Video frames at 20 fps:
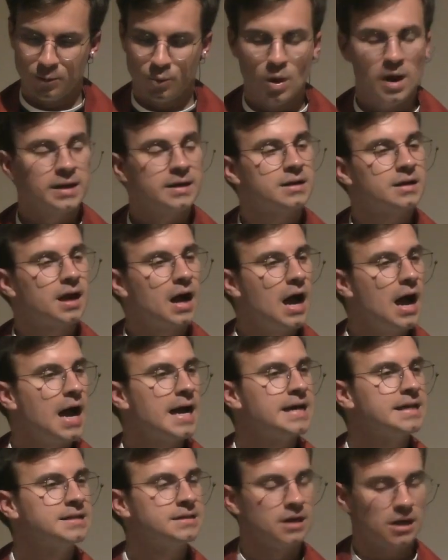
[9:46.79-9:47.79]
What
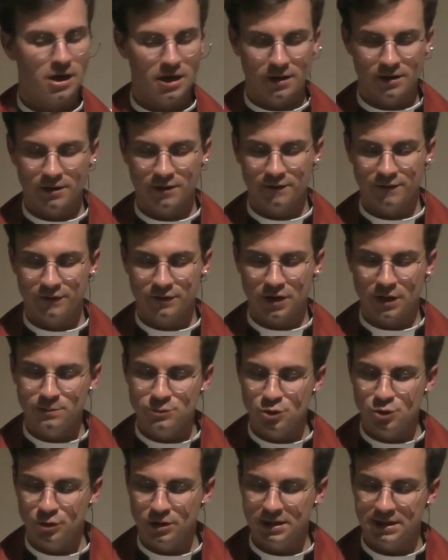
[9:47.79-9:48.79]
kind of
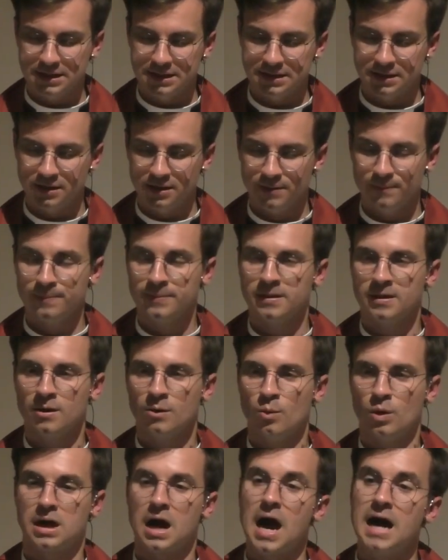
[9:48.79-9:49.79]
community,
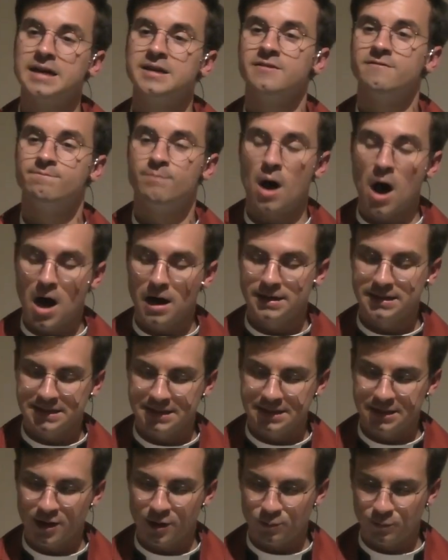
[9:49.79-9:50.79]
what kind of
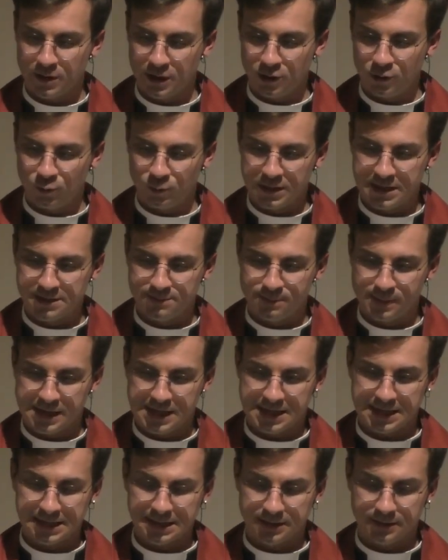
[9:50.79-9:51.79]
body will we
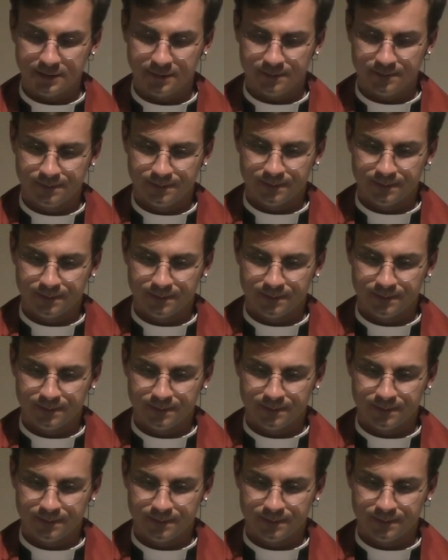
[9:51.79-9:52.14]
be?